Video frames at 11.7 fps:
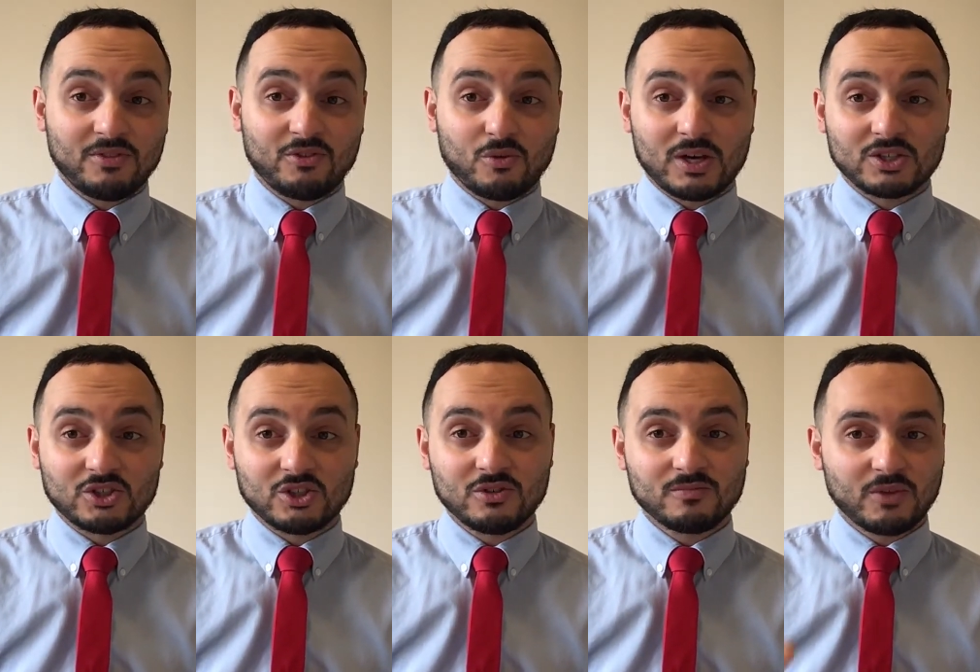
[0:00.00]
the
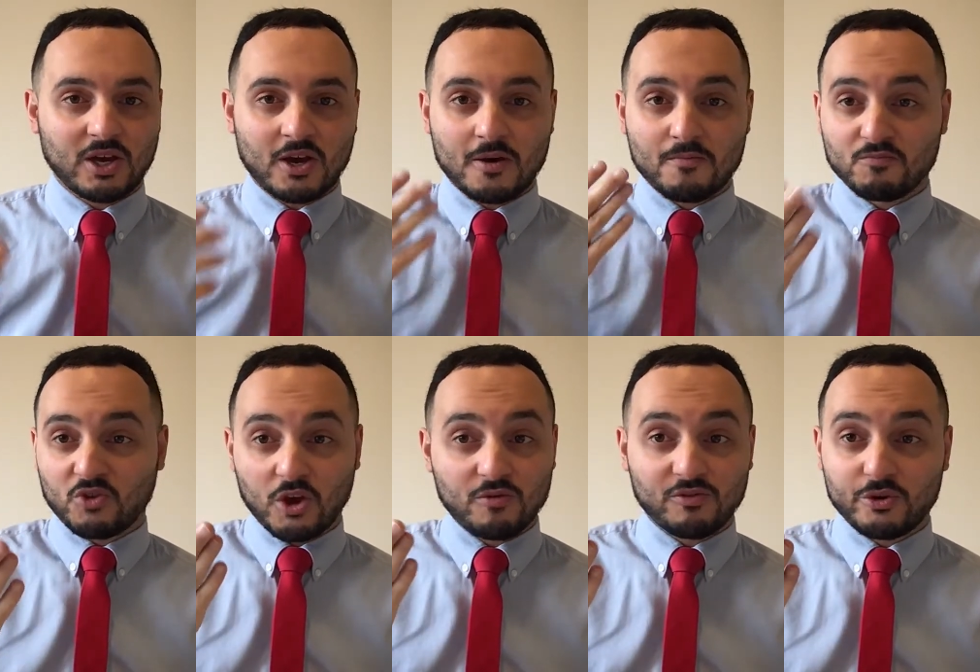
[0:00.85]
question, um, so
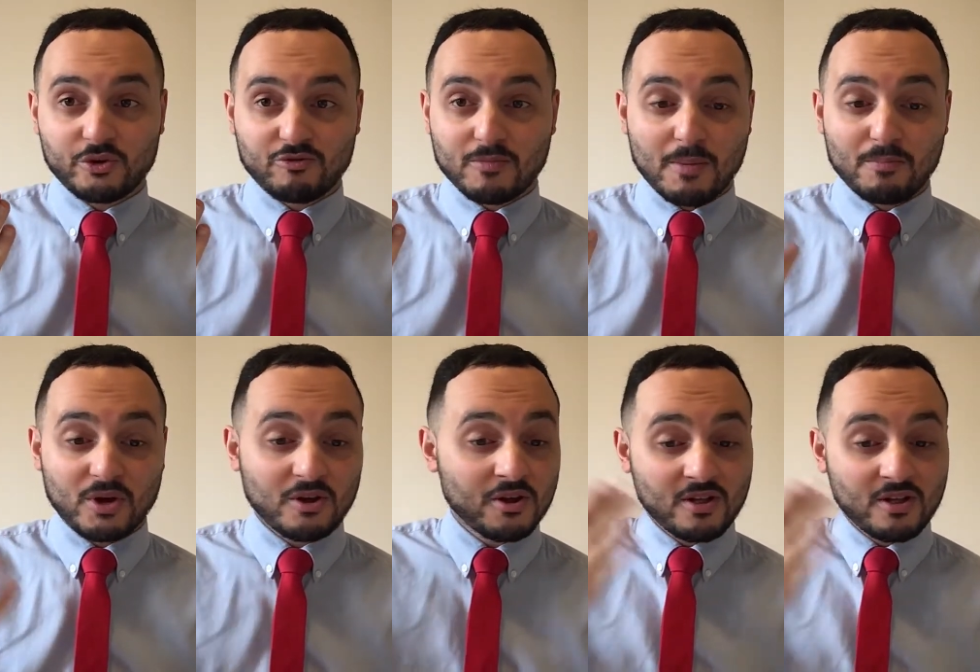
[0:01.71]
hopefully you can remember.